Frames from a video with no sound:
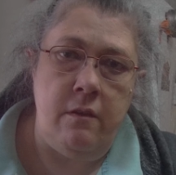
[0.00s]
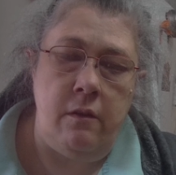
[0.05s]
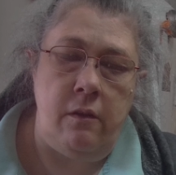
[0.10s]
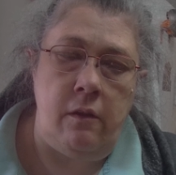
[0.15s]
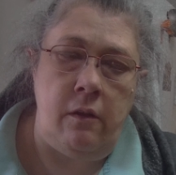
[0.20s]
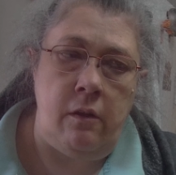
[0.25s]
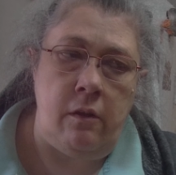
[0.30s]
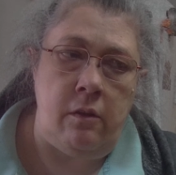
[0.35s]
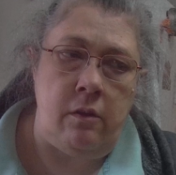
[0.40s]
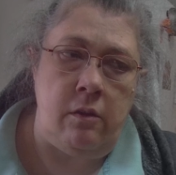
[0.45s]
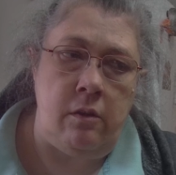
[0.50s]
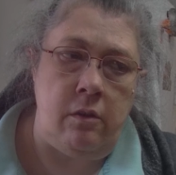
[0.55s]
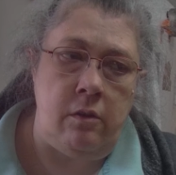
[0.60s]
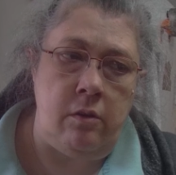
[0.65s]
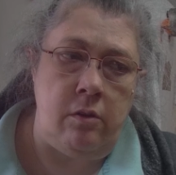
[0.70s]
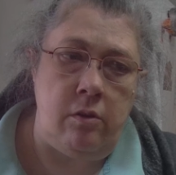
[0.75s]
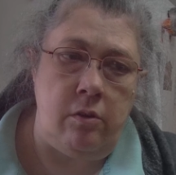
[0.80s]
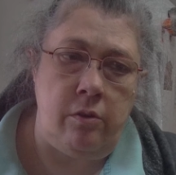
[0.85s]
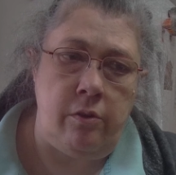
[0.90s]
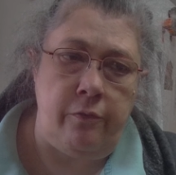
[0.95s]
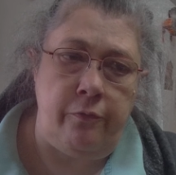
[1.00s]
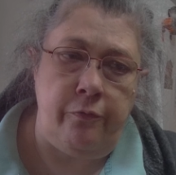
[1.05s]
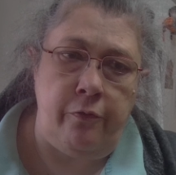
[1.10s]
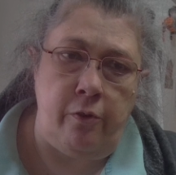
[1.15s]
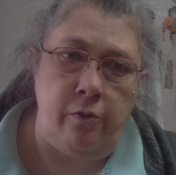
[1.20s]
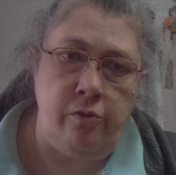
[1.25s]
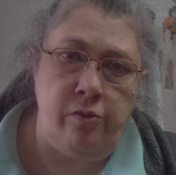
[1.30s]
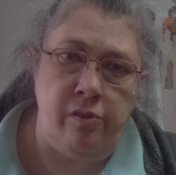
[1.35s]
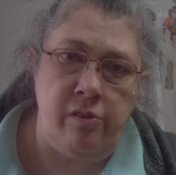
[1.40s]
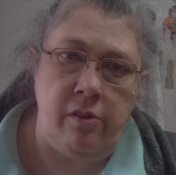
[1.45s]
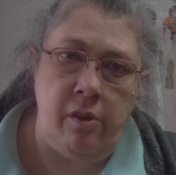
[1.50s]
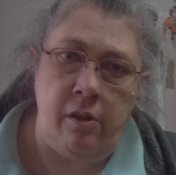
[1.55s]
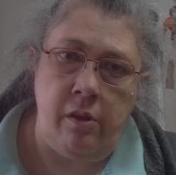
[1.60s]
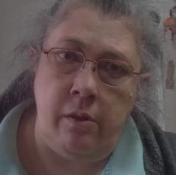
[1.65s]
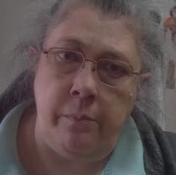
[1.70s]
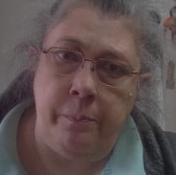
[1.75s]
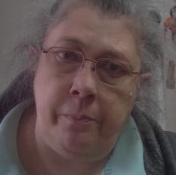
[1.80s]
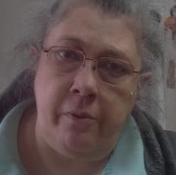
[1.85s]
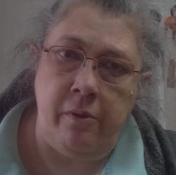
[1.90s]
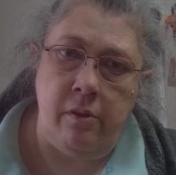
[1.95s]
And the first
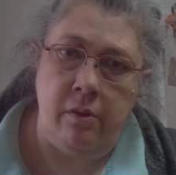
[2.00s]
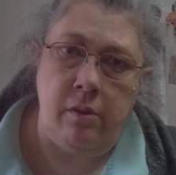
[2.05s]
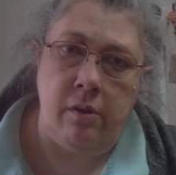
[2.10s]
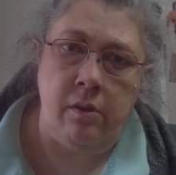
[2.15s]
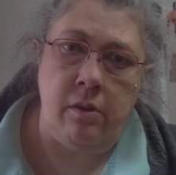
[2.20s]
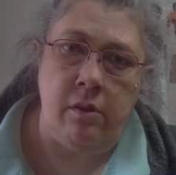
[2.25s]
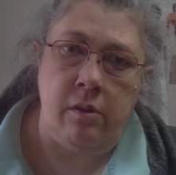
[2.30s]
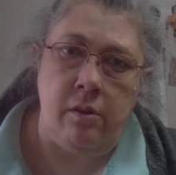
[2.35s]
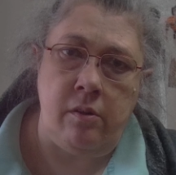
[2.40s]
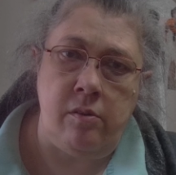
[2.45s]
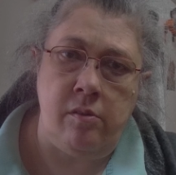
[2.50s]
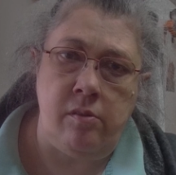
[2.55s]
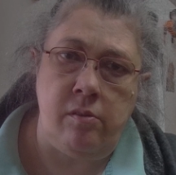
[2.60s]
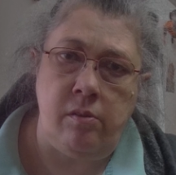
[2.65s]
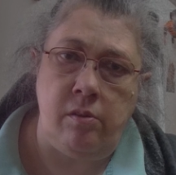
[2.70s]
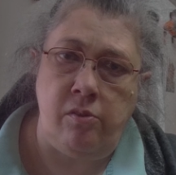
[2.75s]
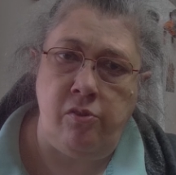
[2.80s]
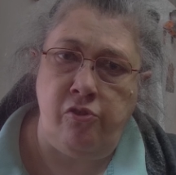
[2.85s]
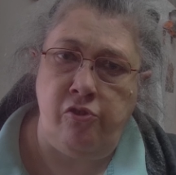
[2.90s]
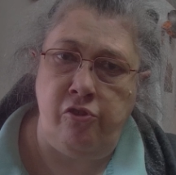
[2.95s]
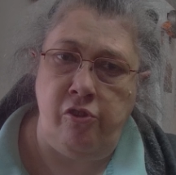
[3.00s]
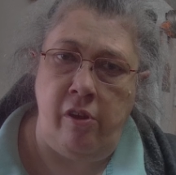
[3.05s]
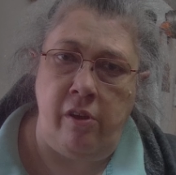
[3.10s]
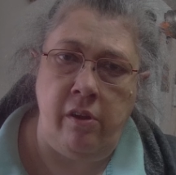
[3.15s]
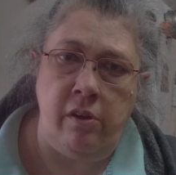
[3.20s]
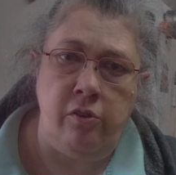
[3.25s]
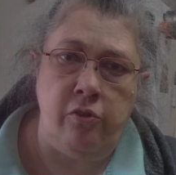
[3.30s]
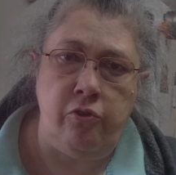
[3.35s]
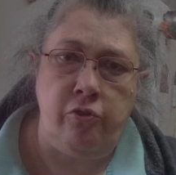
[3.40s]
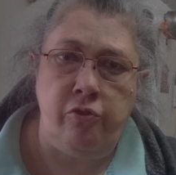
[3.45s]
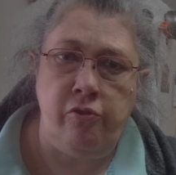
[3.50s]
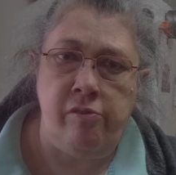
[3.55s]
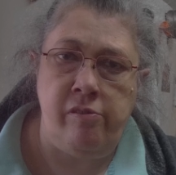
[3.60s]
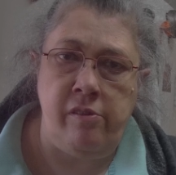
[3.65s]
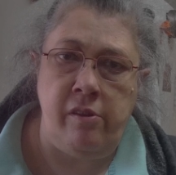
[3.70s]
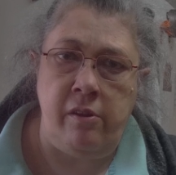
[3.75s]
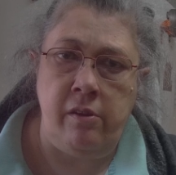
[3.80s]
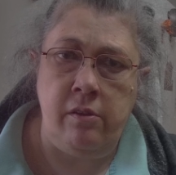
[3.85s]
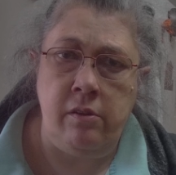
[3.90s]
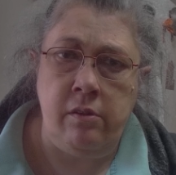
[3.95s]
step is to shine your
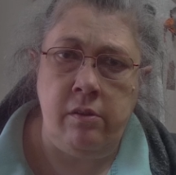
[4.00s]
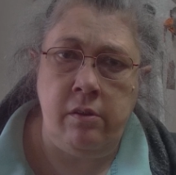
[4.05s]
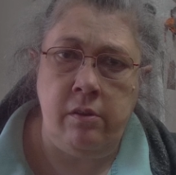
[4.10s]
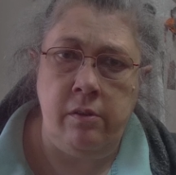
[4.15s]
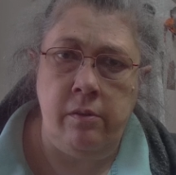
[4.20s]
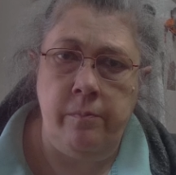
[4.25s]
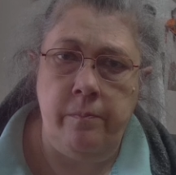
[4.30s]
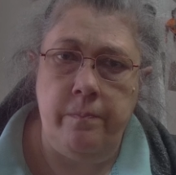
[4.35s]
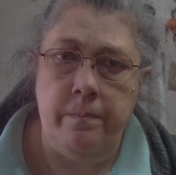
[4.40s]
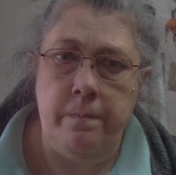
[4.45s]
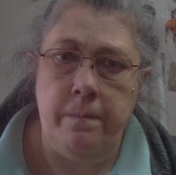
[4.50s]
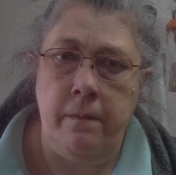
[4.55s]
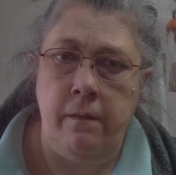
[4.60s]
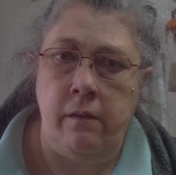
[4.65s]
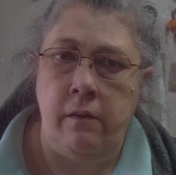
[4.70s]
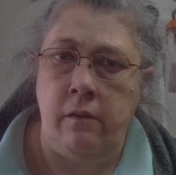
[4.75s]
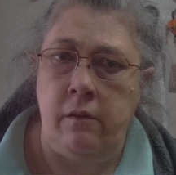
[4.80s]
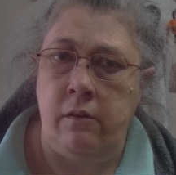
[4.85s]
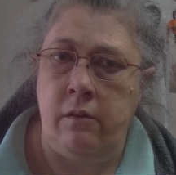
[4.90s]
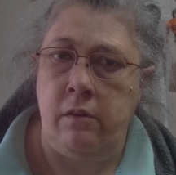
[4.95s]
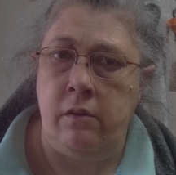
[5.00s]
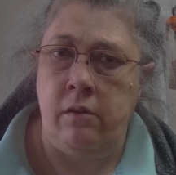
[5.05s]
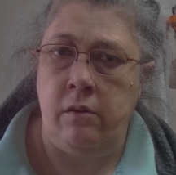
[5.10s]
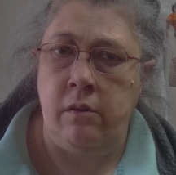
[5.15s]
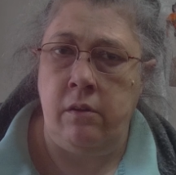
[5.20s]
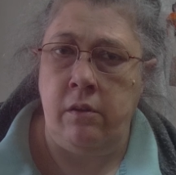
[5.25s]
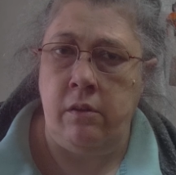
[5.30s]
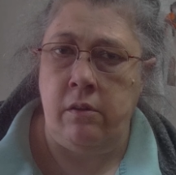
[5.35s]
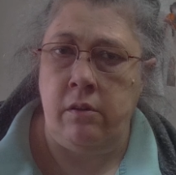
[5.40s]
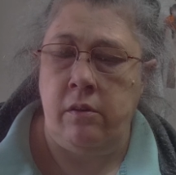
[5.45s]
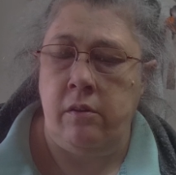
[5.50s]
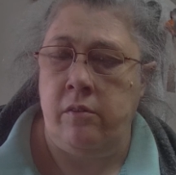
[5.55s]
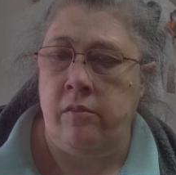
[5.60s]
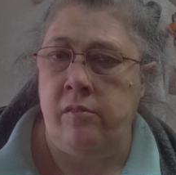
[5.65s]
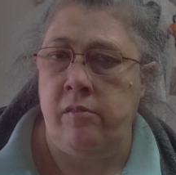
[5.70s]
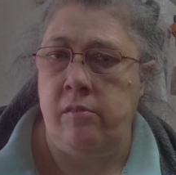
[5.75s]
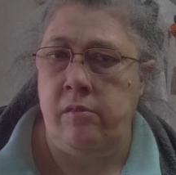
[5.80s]
sink, and the